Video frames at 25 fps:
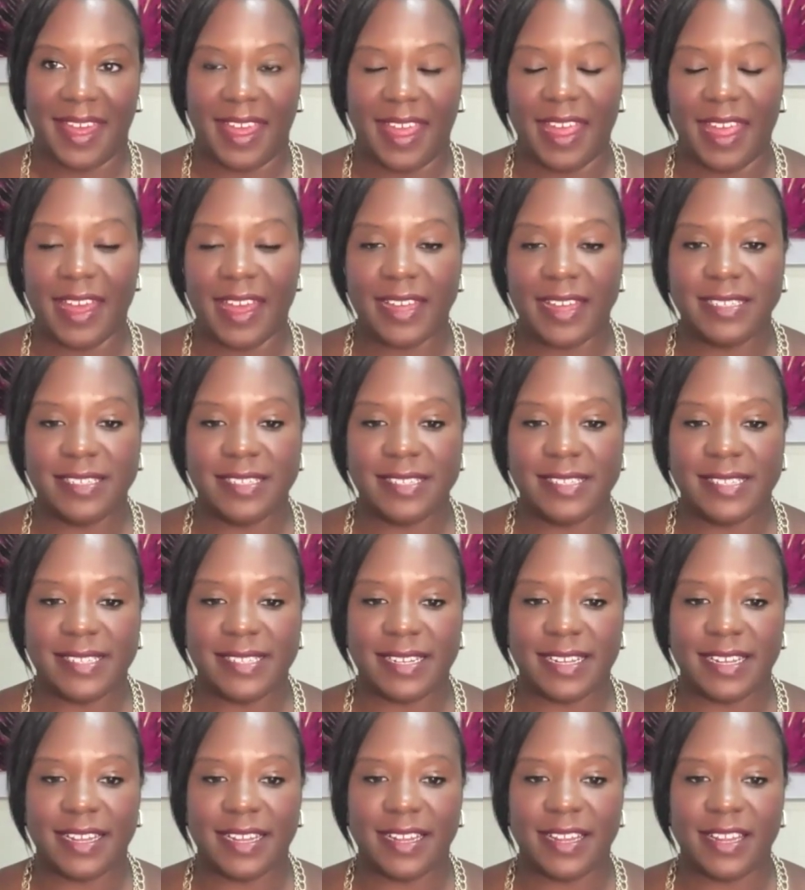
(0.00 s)

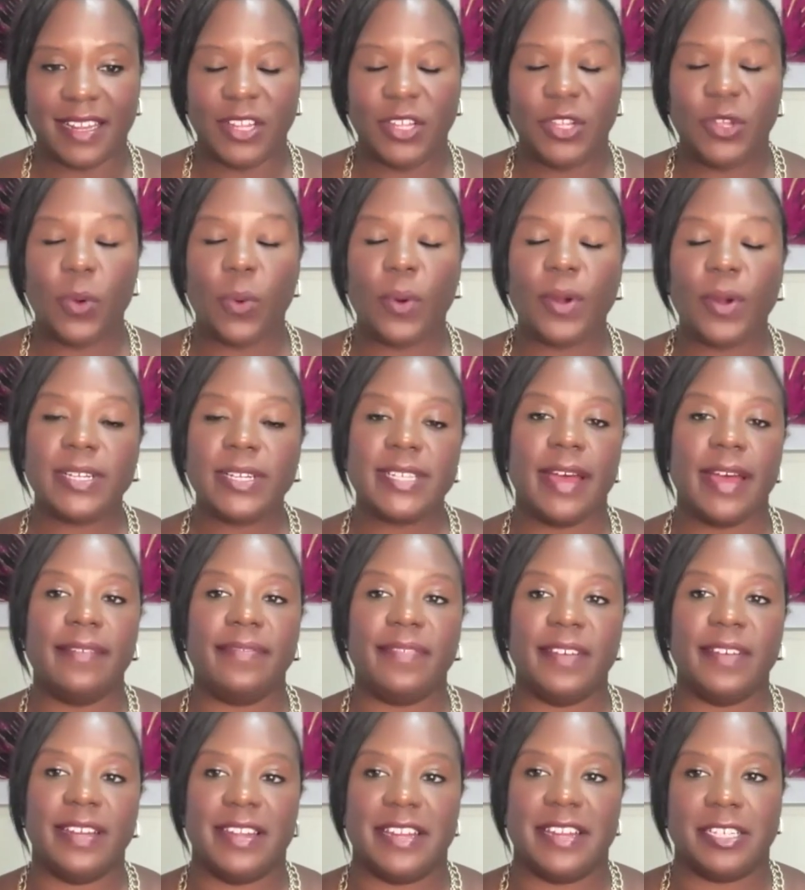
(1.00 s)
And your
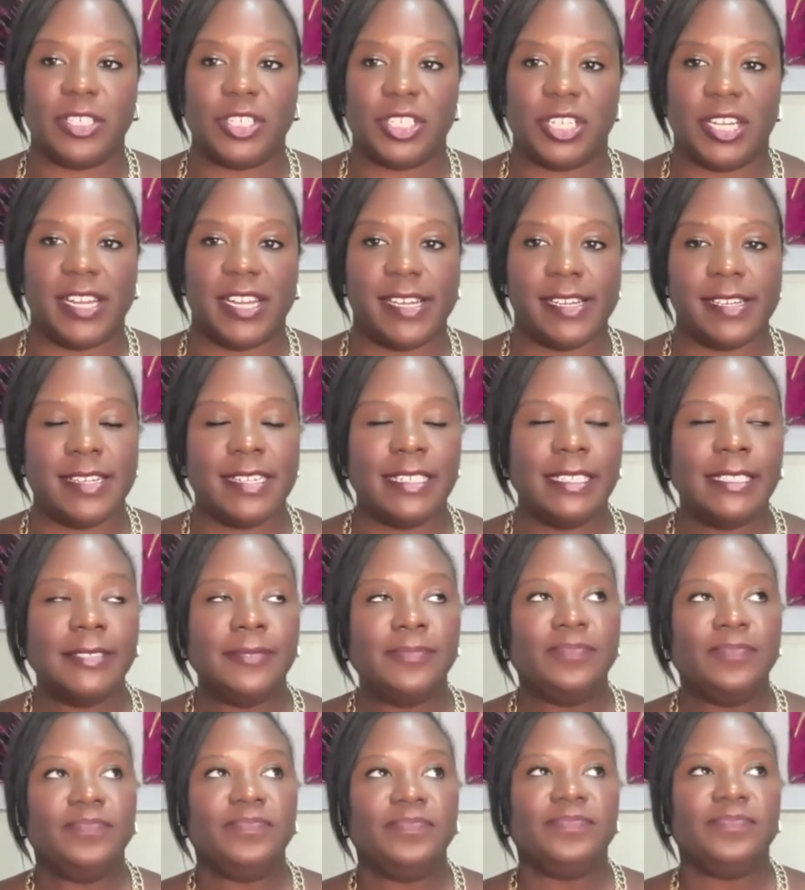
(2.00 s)
definition
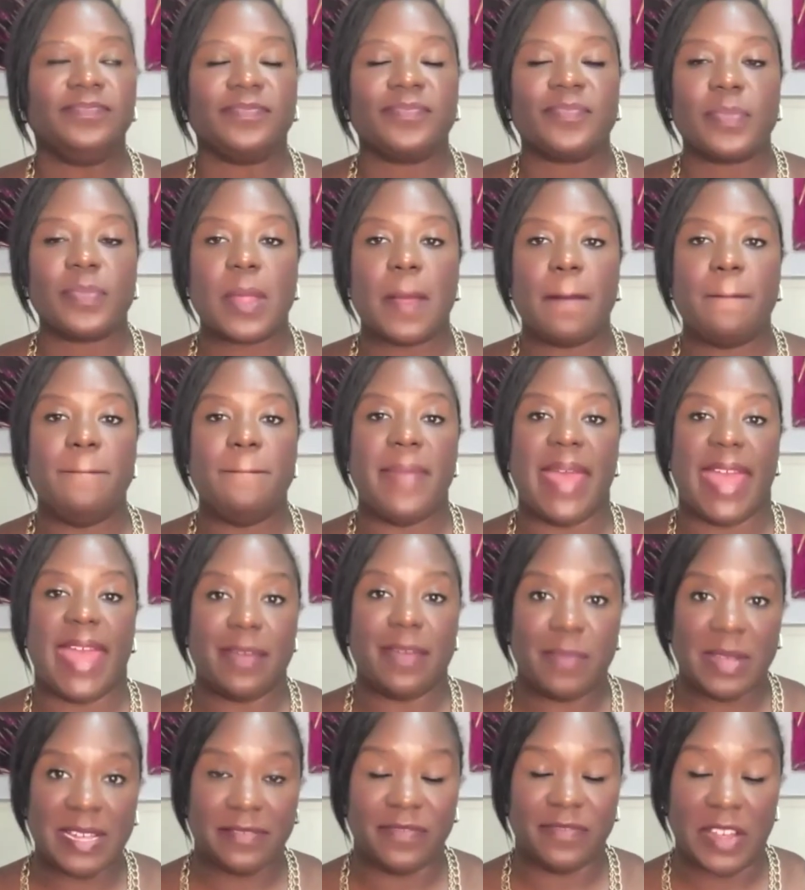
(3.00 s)

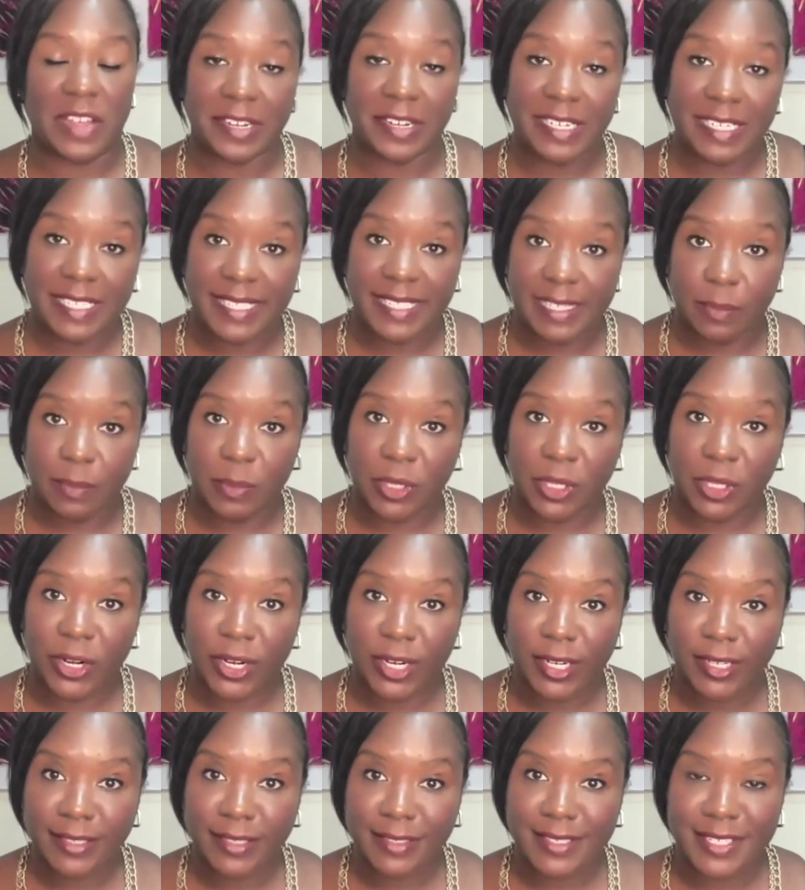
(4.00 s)
may be very
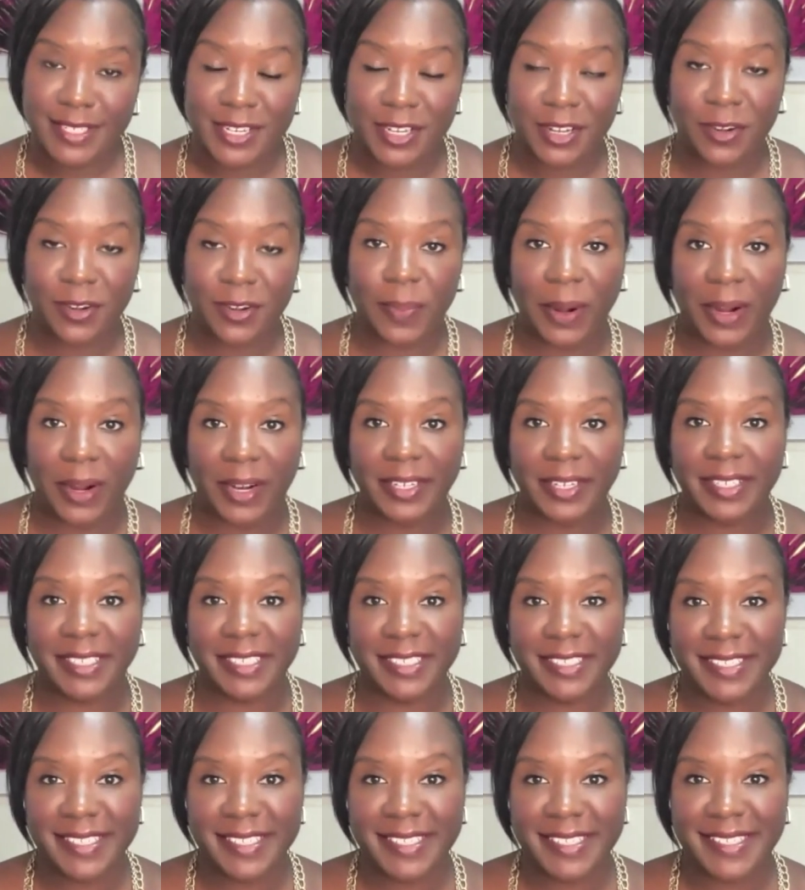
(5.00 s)
similar to your
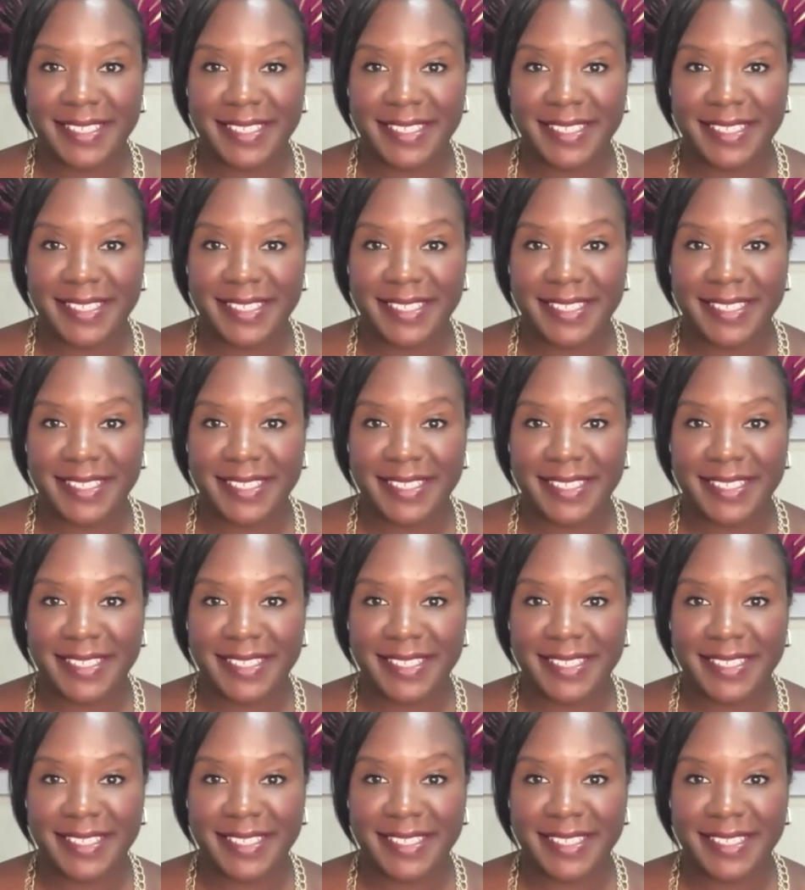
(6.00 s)
partner's.